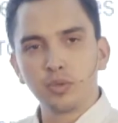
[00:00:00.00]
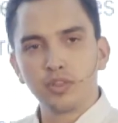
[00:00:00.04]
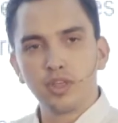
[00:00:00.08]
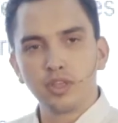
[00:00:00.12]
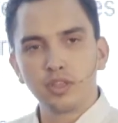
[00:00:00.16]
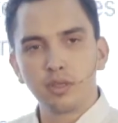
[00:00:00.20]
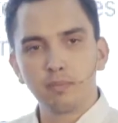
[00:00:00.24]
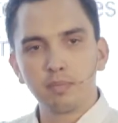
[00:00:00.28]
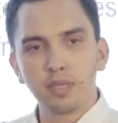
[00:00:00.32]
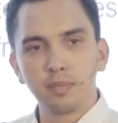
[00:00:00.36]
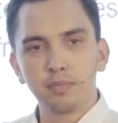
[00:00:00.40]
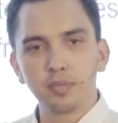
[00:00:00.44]
with
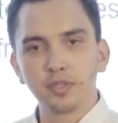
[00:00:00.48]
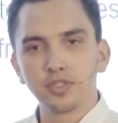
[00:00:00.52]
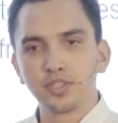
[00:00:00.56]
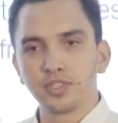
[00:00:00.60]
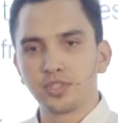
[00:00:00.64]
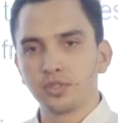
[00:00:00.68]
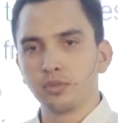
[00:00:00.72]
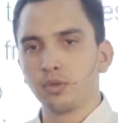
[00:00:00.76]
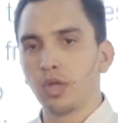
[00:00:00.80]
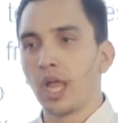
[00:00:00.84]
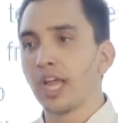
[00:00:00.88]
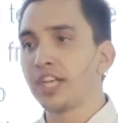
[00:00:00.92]
other people
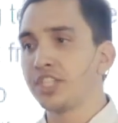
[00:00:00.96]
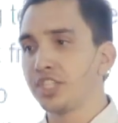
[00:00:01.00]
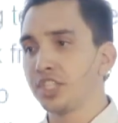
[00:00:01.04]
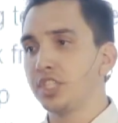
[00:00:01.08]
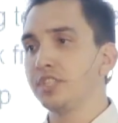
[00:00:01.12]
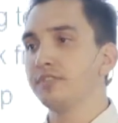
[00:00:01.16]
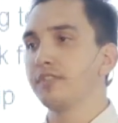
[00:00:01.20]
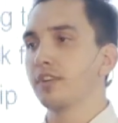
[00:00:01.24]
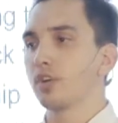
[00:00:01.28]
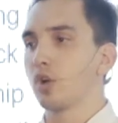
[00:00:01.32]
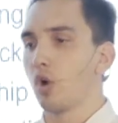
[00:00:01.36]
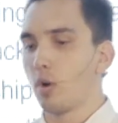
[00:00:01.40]
to
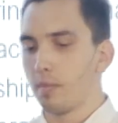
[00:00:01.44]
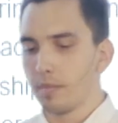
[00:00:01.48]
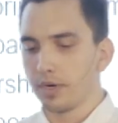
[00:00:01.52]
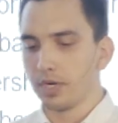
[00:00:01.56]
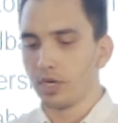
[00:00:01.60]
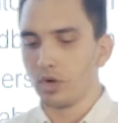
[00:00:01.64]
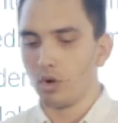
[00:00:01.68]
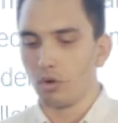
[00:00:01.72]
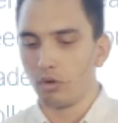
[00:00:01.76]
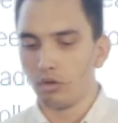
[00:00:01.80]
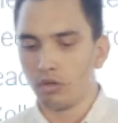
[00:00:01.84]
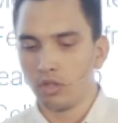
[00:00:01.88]
achieve a
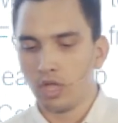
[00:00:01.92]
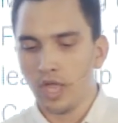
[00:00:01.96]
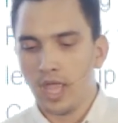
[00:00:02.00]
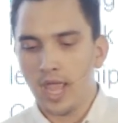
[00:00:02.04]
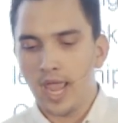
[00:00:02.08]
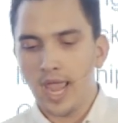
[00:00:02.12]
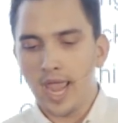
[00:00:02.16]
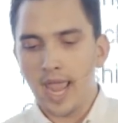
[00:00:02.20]
common goal.